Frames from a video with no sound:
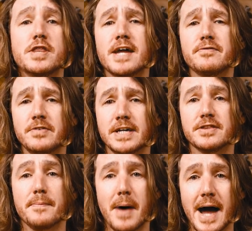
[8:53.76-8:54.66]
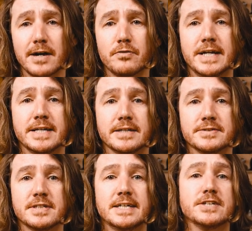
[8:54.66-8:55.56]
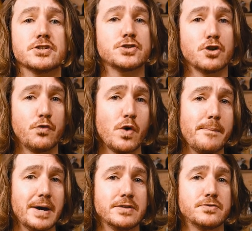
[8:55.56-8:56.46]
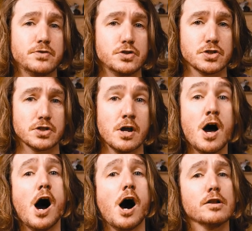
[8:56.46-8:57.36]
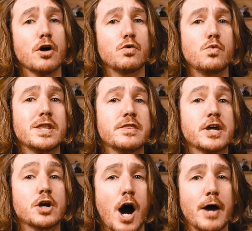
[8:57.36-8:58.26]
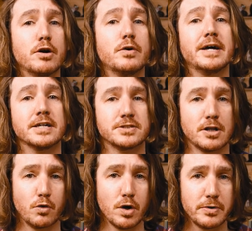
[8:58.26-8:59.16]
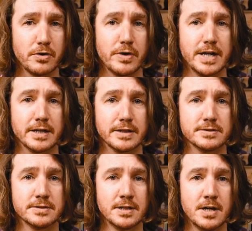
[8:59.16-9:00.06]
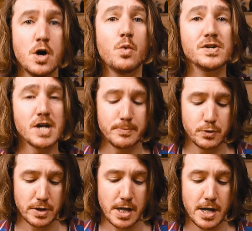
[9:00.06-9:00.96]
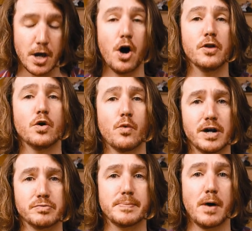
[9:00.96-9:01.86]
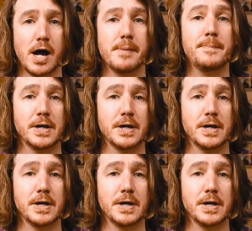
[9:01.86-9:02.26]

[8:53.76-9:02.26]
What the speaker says: You then feed the mag readings into software-based fusion along with the gyro and accelerometer readings, which I'm doing here on the Raspberry Pi